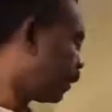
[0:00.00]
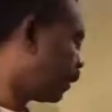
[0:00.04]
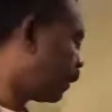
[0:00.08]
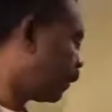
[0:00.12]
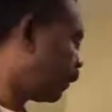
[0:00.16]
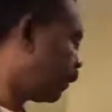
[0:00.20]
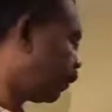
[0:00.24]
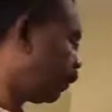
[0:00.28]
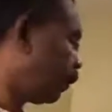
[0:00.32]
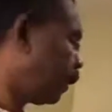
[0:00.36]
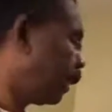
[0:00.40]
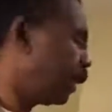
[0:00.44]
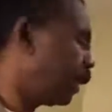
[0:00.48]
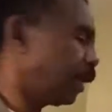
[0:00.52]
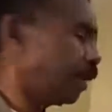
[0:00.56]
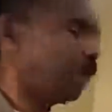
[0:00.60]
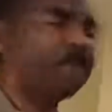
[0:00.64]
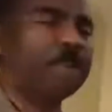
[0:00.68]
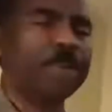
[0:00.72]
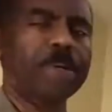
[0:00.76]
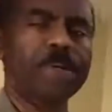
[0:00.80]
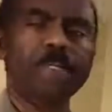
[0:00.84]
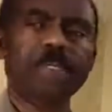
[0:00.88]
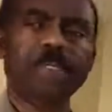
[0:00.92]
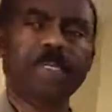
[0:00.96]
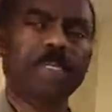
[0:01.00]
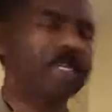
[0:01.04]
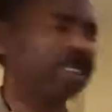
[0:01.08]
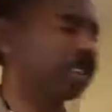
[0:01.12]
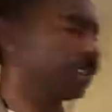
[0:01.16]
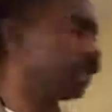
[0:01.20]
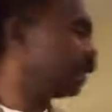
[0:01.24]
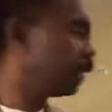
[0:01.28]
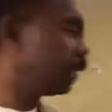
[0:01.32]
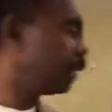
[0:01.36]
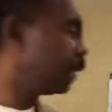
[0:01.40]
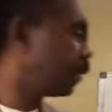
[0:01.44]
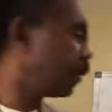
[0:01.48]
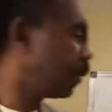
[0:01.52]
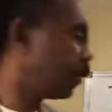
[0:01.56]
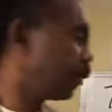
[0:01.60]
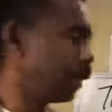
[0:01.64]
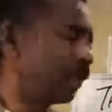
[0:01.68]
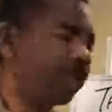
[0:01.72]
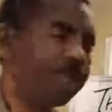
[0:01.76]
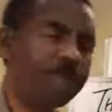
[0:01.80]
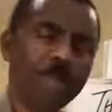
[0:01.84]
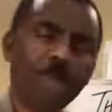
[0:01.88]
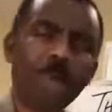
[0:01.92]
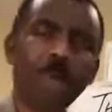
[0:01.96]
The three numbers
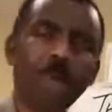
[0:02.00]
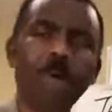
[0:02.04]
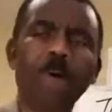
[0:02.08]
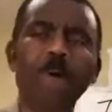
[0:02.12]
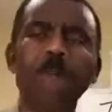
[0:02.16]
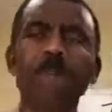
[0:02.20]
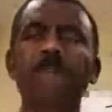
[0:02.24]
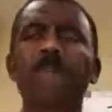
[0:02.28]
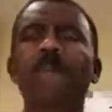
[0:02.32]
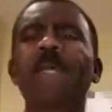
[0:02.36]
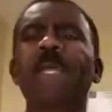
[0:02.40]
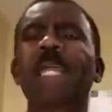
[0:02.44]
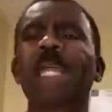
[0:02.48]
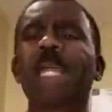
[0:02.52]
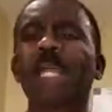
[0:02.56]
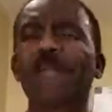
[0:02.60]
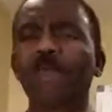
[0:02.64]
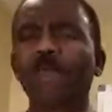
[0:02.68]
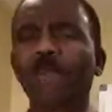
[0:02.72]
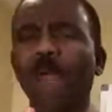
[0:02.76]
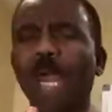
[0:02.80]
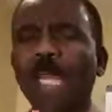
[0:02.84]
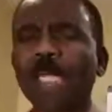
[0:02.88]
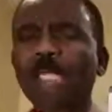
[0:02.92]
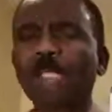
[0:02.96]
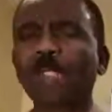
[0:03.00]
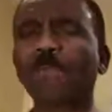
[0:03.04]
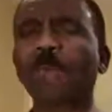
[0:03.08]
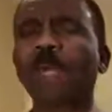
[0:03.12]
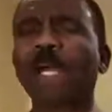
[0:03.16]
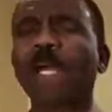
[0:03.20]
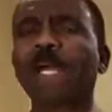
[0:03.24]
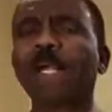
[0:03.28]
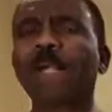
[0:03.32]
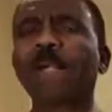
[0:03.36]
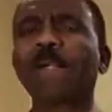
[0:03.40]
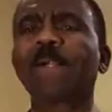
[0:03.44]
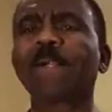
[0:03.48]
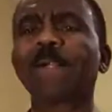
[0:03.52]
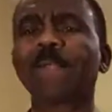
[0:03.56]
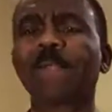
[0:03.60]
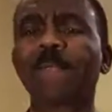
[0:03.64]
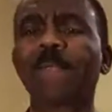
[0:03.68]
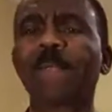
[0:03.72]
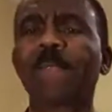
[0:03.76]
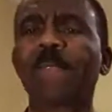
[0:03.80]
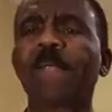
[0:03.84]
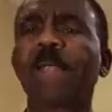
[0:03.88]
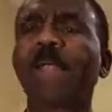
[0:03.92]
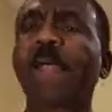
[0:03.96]
will form a right triangle.
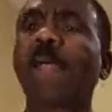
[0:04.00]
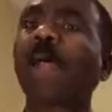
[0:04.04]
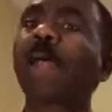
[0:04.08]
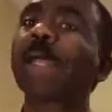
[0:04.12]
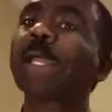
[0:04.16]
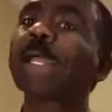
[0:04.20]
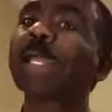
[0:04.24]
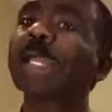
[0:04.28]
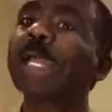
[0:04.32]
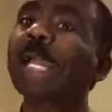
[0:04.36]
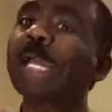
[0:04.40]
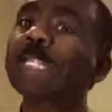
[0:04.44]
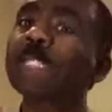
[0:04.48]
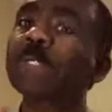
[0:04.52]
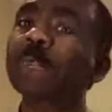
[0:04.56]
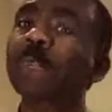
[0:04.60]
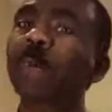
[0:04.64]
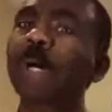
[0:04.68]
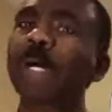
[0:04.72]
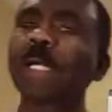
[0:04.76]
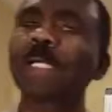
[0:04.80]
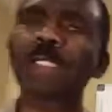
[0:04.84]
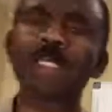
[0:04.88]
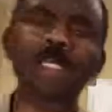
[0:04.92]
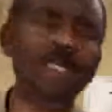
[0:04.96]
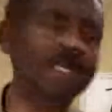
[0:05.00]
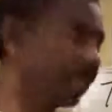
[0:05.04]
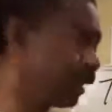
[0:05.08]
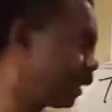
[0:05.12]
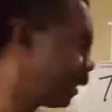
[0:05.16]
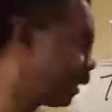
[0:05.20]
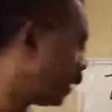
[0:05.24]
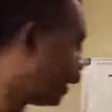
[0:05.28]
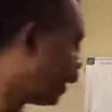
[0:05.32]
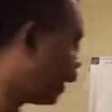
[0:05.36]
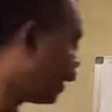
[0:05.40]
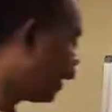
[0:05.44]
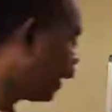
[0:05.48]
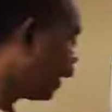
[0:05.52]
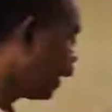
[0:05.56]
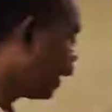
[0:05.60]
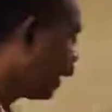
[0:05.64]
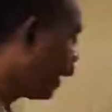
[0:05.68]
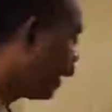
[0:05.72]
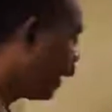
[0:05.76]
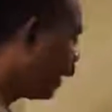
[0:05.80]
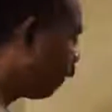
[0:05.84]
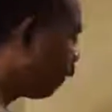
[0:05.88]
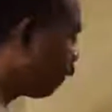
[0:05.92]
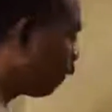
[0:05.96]
Guess what?
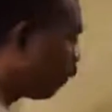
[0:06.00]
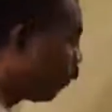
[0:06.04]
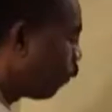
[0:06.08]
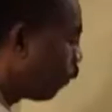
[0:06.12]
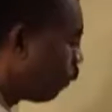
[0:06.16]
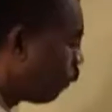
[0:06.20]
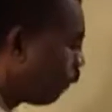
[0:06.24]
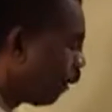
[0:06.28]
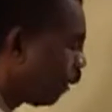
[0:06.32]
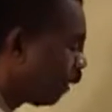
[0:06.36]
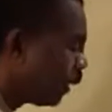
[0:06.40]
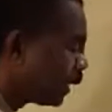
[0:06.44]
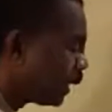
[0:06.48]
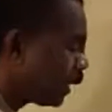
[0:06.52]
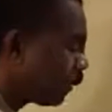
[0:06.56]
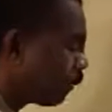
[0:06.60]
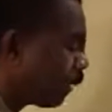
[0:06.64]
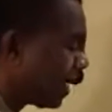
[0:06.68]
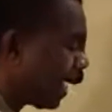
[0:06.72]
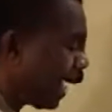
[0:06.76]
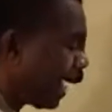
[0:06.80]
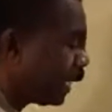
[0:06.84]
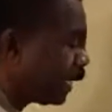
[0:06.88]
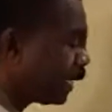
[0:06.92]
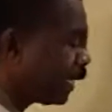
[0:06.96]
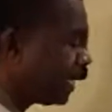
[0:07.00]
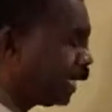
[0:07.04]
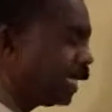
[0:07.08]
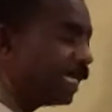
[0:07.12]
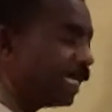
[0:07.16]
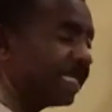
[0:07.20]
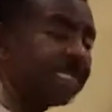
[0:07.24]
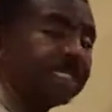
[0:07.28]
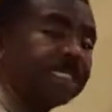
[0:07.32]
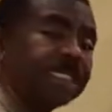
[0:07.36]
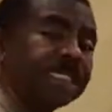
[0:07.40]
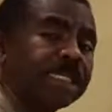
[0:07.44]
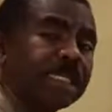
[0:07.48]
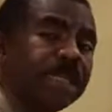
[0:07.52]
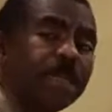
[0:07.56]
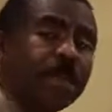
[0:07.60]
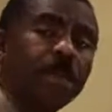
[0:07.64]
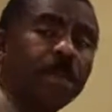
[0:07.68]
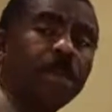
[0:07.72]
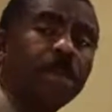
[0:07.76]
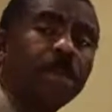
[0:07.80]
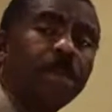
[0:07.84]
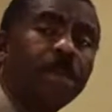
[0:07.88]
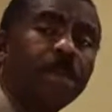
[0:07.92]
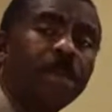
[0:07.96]
If you multiply these
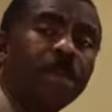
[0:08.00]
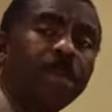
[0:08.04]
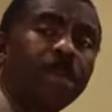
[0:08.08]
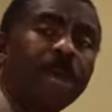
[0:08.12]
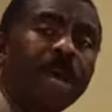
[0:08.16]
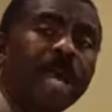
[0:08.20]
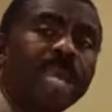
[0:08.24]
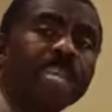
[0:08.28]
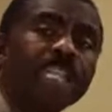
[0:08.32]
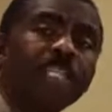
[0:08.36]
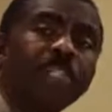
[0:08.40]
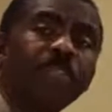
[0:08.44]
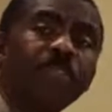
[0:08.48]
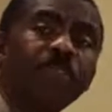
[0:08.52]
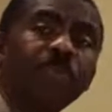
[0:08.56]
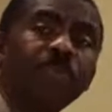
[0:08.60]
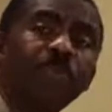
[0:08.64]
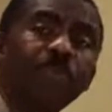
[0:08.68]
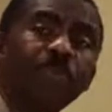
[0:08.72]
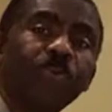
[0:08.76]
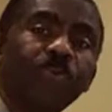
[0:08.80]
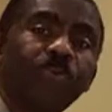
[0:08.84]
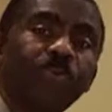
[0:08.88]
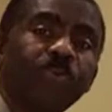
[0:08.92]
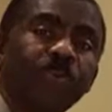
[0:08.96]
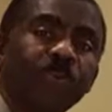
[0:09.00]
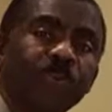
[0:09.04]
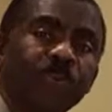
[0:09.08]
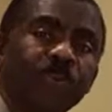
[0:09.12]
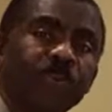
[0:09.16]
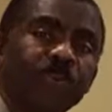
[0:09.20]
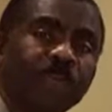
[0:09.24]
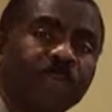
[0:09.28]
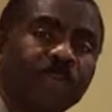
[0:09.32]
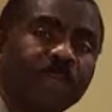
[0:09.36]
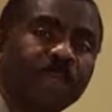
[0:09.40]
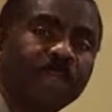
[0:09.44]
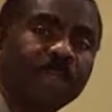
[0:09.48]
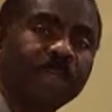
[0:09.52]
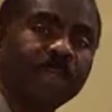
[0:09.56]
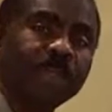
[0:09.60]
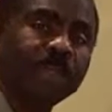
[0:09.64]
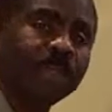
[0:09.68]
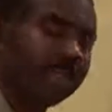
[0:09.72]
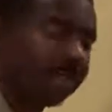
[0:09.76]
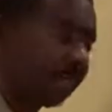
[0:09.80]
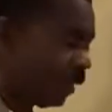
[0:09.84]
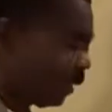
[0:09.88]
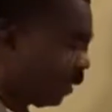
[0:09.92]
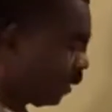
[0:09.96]
by 2,
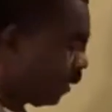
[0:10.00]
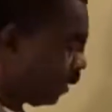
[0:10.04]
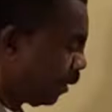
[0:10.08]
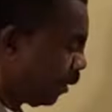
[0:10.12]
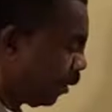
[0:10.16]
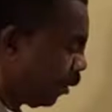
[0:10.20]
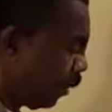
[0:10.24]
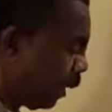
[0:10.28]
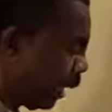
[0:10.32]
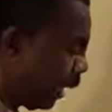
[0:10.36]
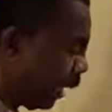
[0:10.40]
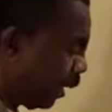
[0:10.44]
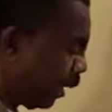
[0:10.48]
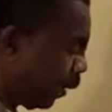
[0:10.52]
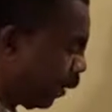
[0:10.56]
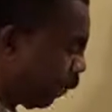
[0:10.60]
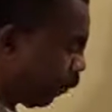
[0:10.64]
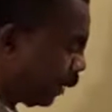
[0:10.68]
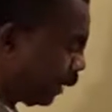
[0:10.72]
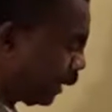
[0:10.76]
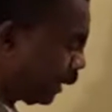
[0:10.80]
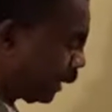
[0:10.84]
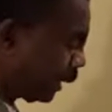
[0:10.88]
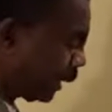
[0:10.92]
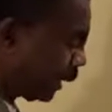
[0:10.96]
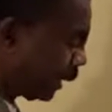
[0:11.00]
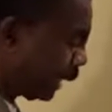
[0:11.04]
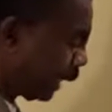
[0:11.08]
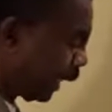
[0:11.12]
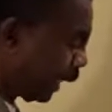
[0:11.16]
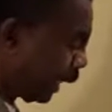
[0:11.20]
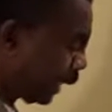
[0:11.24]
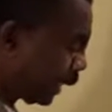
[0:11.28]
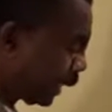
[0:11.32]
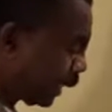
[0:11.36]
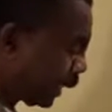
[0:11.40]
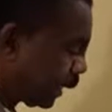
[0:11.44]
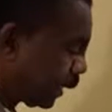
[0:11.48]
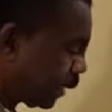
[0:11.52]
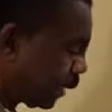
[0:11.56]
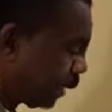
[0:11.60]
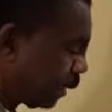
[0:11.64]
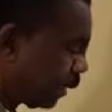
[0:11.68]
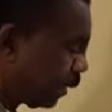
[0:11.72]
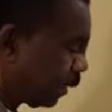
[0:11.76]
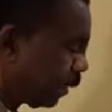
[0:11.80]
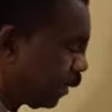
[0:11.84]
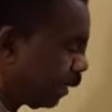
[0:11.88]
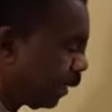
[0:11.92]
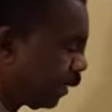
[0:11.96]
you'll end up with 6,
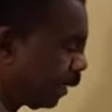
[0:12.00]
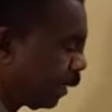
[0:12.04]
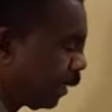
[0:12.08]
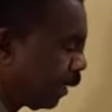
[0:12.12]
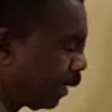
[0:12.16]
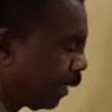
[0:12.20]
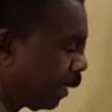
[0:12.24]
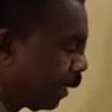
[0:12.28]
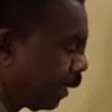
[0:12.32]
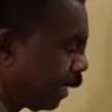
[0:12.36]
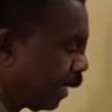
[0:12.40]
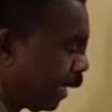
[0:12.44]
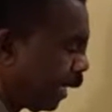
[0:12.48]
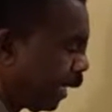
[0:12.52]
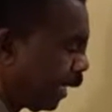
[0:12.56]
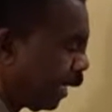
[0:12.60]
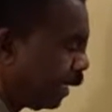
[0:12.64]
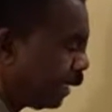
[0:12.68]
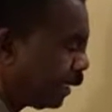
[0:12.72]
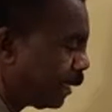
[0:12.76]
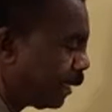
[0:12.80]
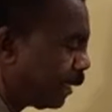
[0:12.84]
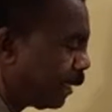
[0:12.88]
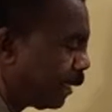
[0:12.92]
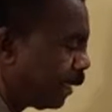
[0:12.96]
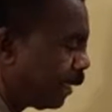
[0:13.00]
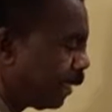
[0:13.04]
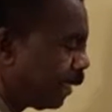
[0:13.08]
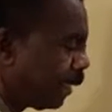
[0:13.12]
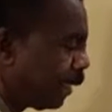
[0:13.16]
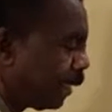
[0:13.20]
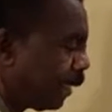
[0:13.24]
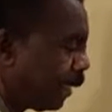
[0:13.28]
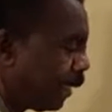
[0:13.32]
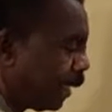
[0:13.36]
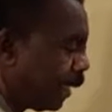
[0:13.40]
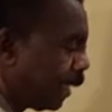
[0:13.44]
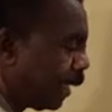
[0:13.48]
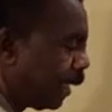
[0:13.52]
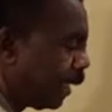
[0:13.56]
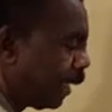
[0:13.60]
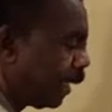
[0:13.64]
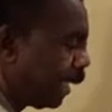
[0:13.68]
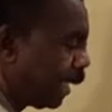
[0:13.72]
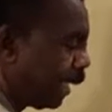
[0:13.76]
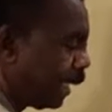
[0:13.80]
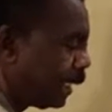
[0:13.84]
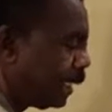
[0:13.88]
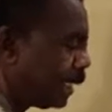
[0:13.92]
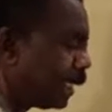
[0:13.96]
8,
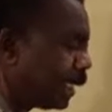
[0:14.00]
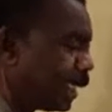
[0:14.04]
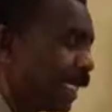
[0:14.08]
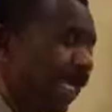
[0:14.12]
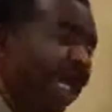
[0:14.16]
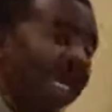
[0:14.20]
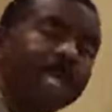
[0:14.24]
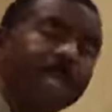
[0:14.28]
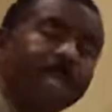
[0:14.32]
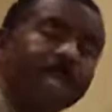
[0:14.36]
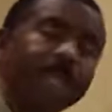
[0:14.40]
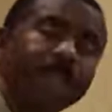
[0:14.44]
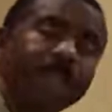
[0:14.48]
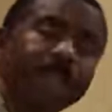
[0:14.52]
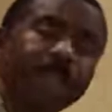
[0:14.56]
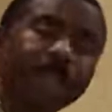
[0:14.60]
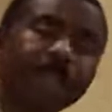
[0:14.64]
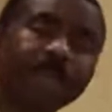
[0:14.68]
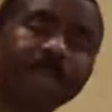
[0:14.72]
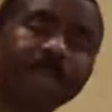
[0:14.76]
and 10.